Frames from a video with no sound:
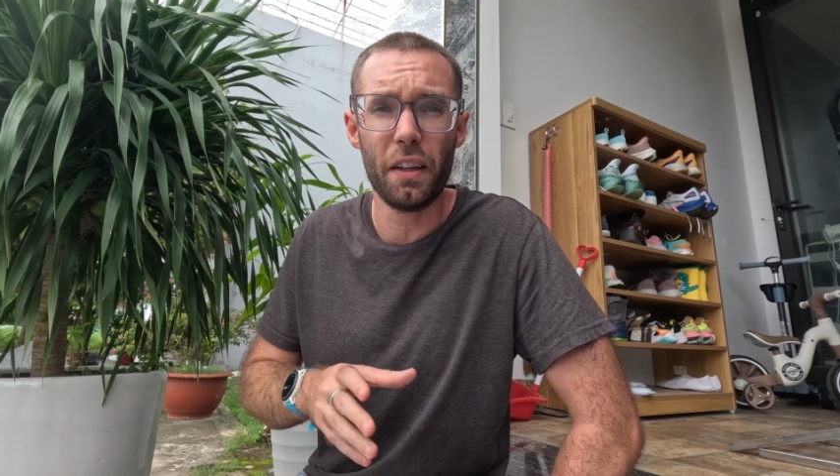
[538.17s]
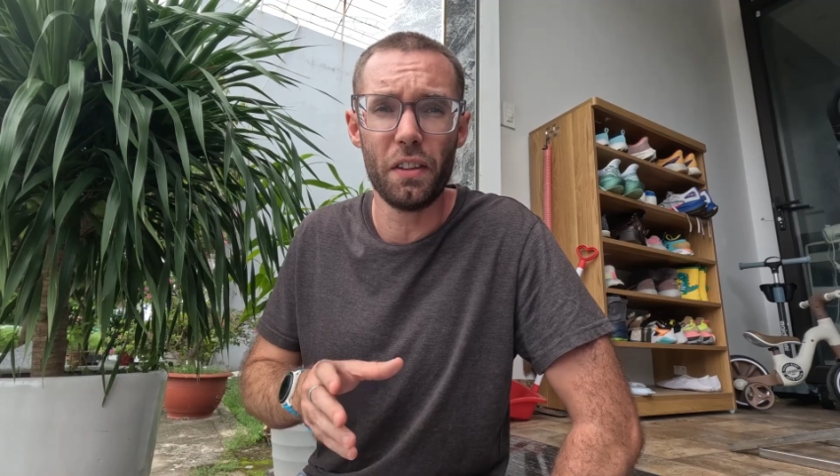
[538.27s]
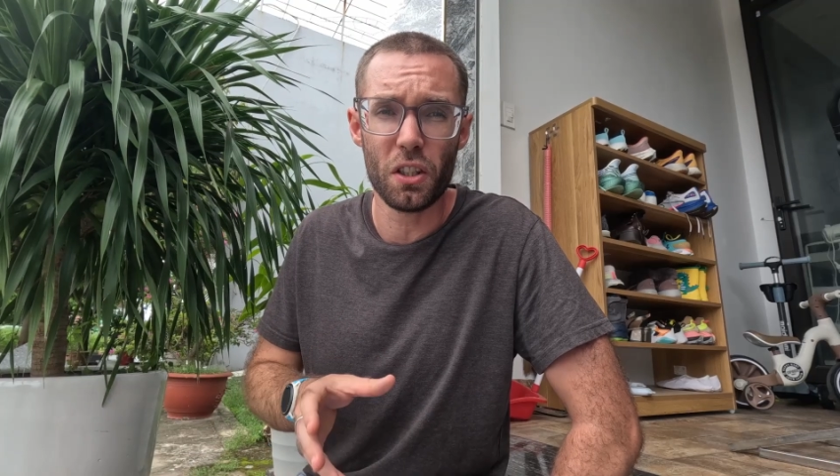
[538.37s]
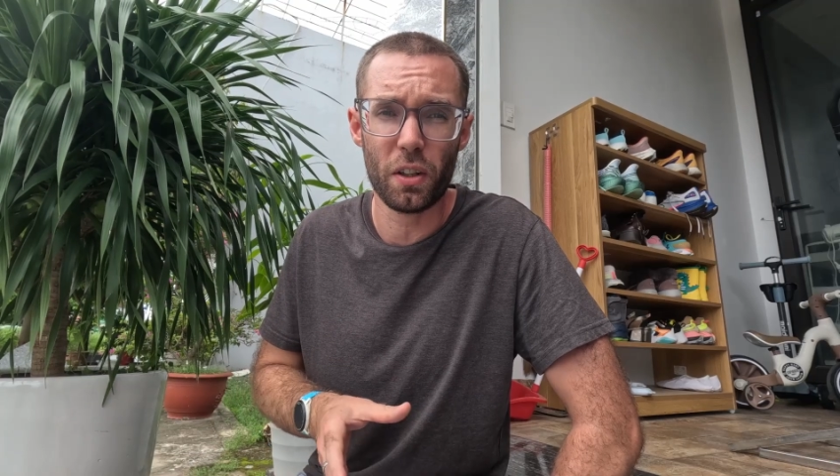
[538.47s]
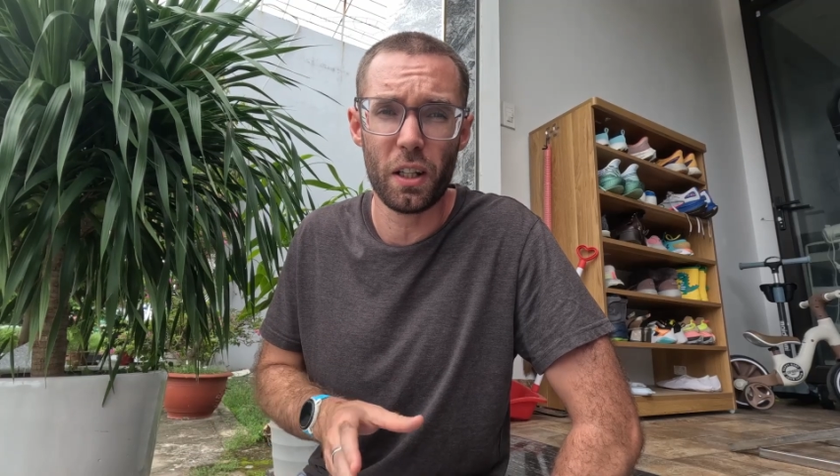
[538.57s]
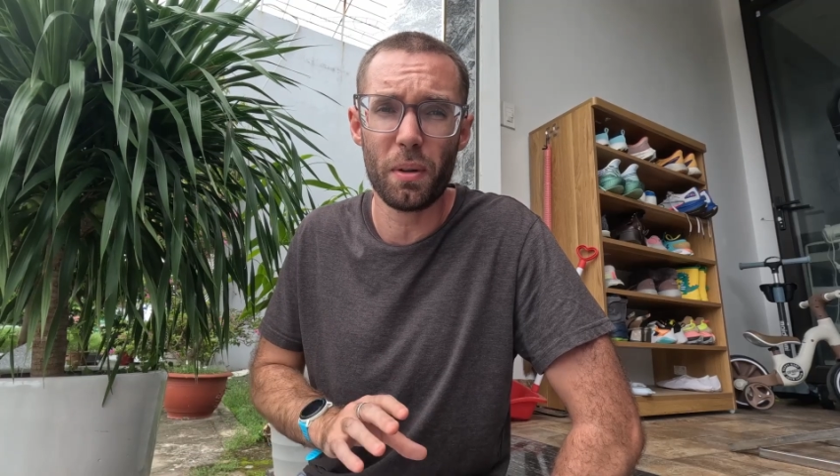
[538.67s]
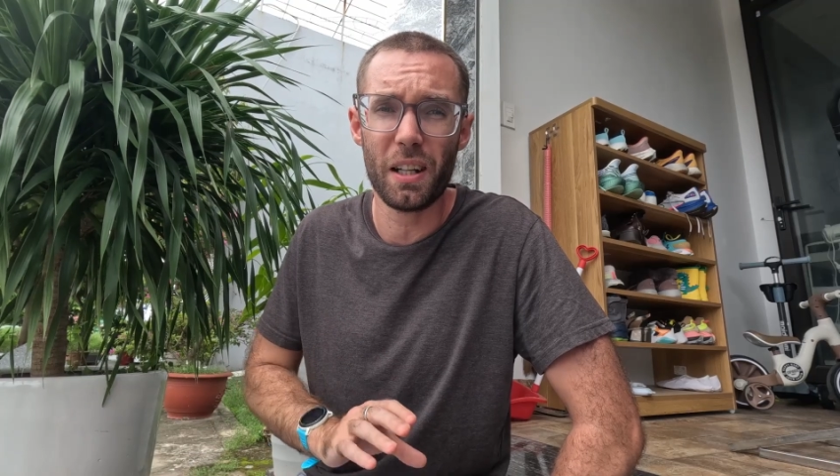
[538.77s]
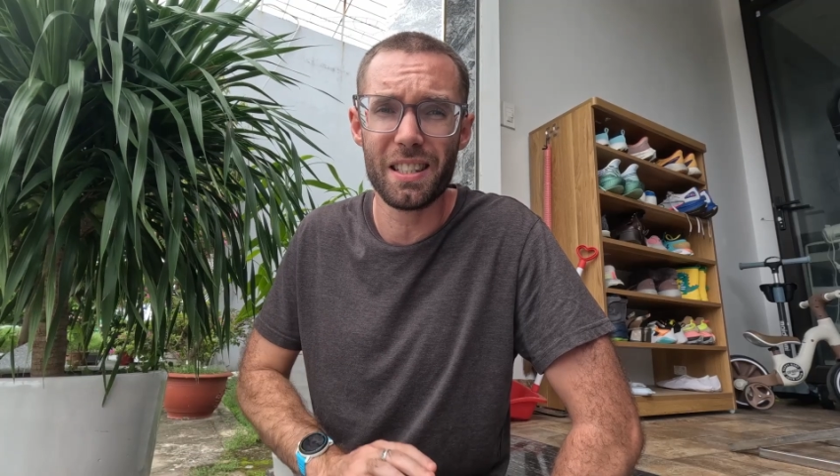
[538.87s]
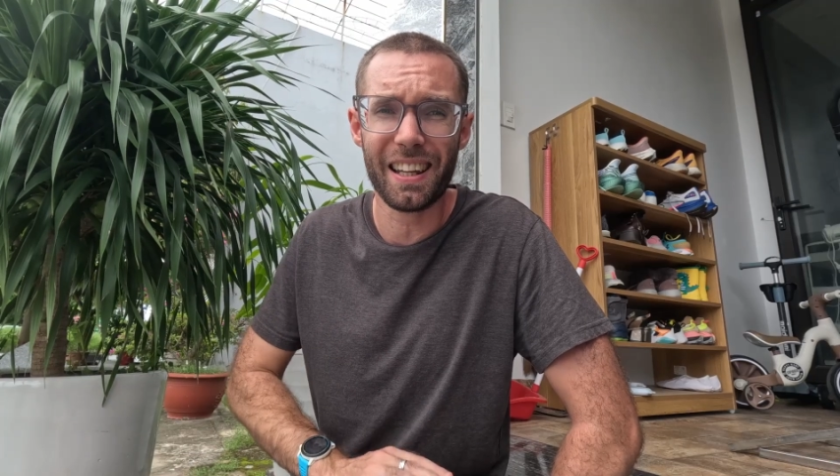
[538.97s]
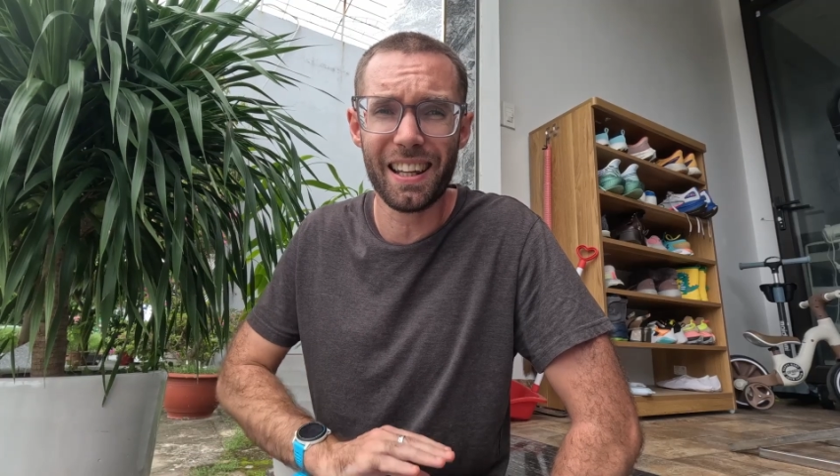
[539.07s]
and these training
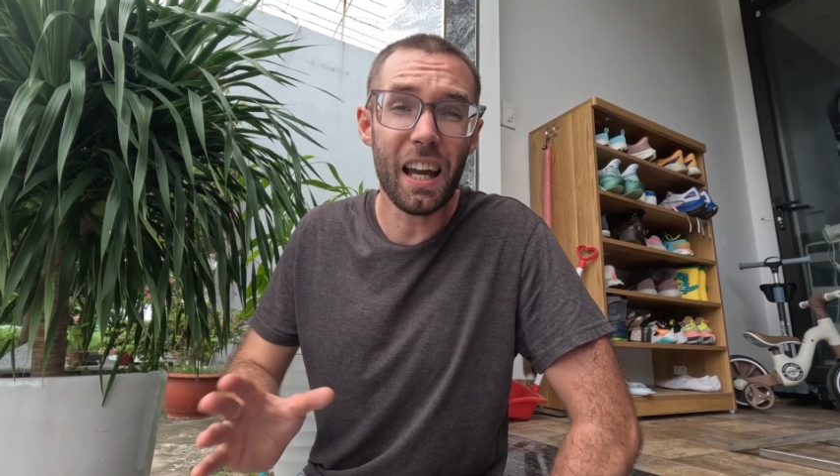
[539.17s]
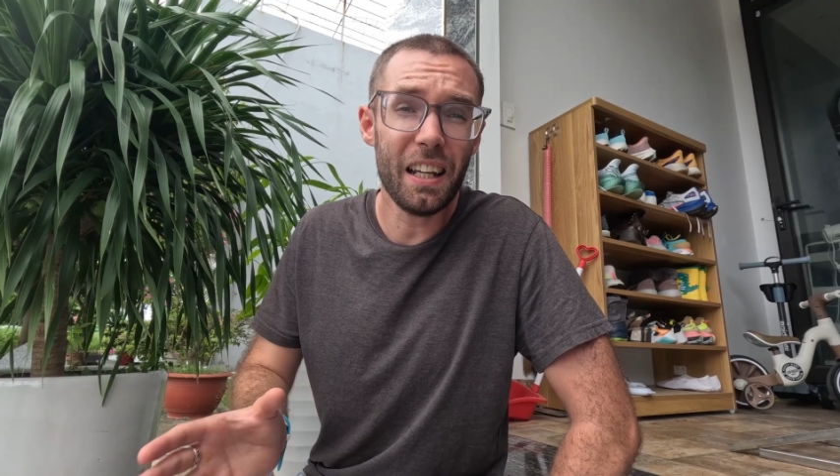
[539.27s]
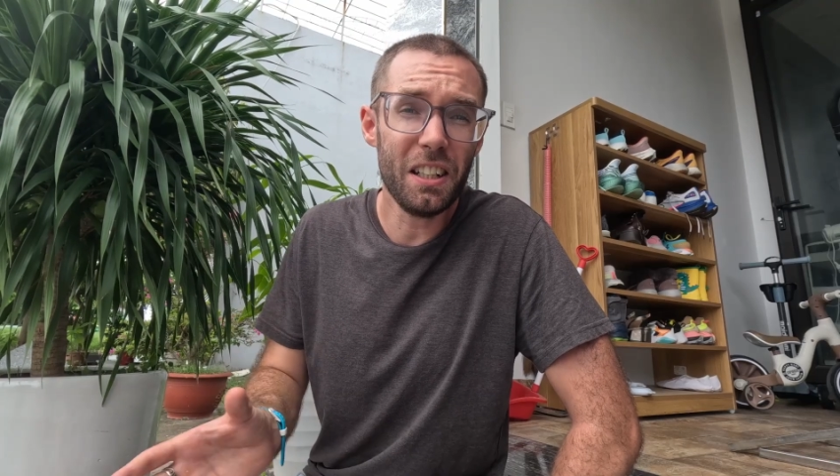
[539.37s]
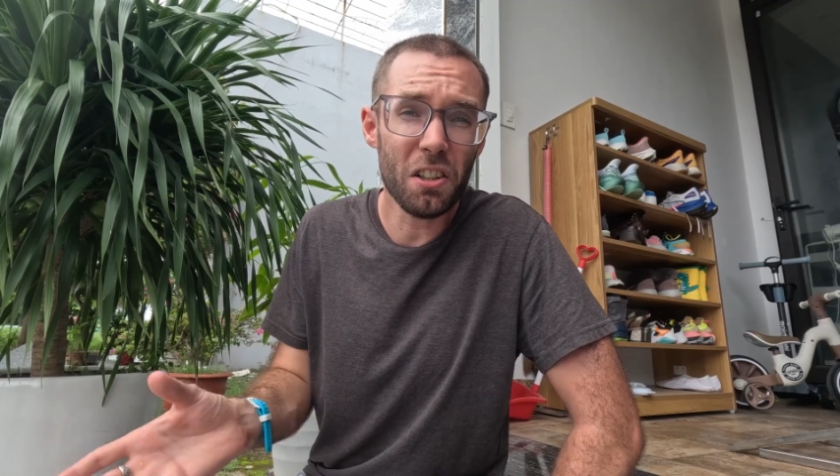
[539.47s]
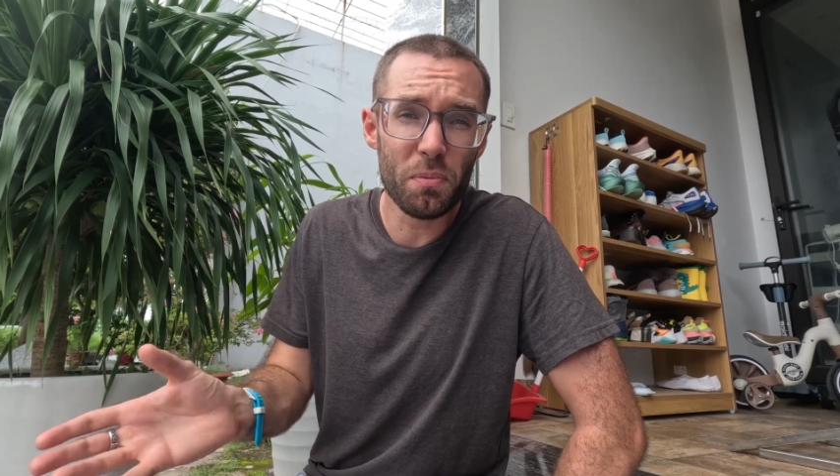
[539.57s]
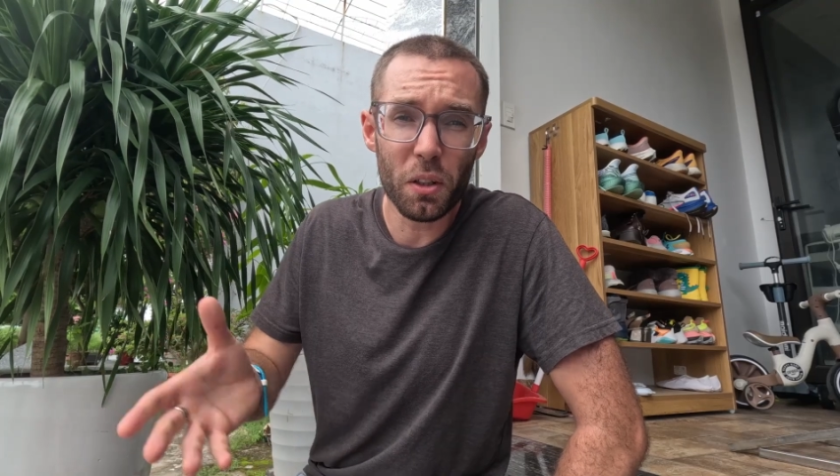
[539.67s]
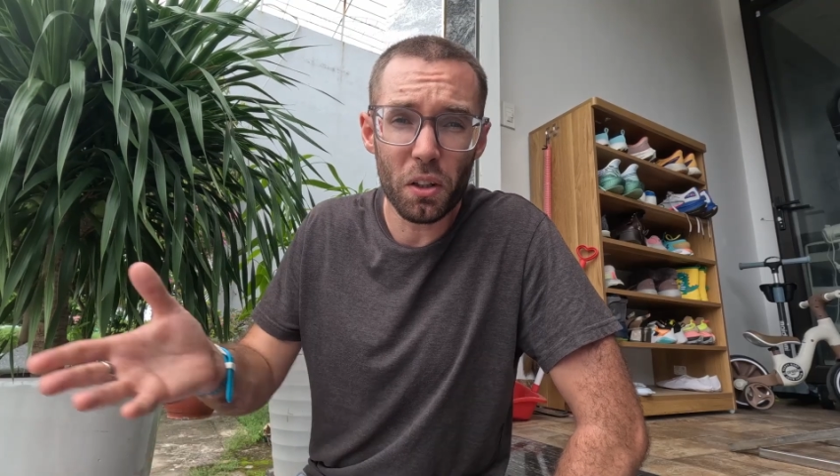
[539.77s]
plans are kind of, but